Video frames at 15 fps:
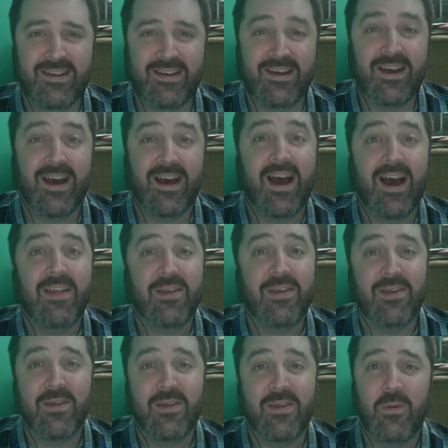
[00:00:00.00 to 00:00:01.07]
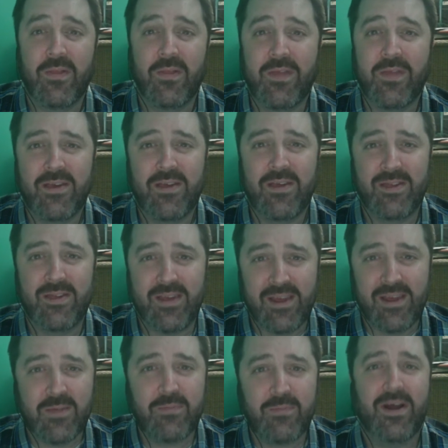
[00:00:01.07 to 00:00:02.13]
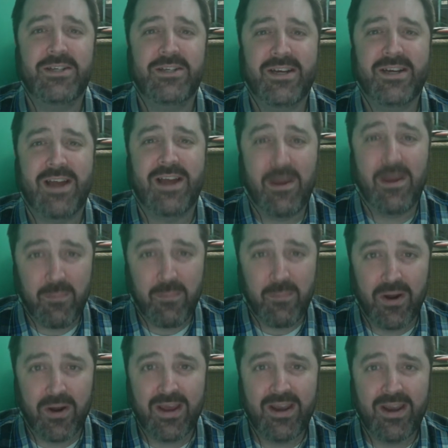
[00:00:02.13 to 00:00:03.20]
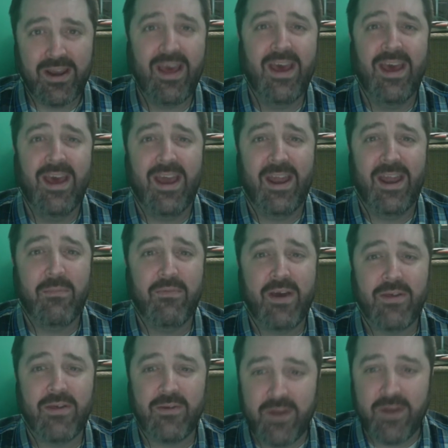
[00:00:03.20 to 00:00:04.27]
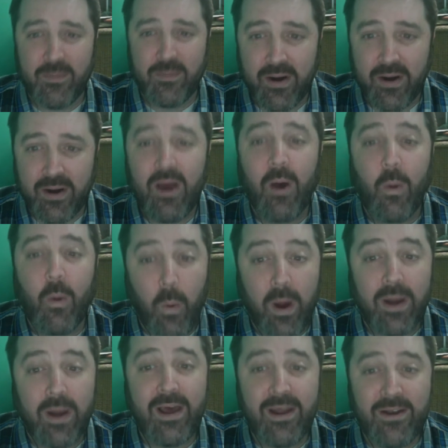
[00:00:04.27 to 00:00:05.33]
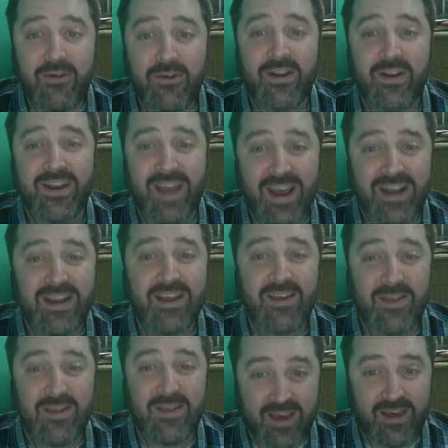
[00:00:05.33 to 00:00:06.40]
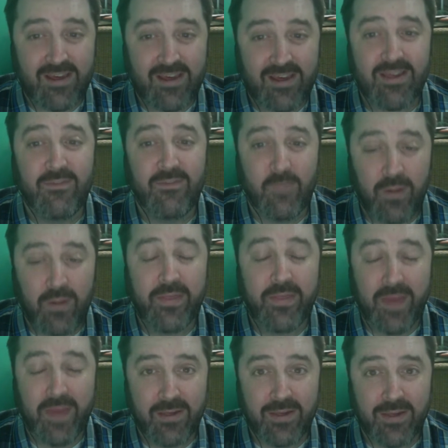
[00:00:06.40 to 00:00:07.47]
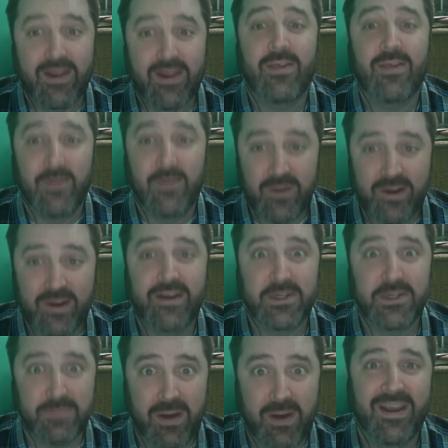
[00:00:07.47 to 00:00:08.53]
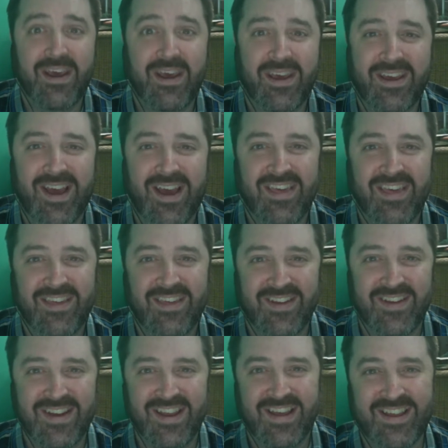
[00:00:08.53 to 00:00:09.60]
Hi, this is the 1000 Scenes Project. I'm Morgan, and improviser number 196 of 1000 is Sunita Deshpande. Hi, Sunita.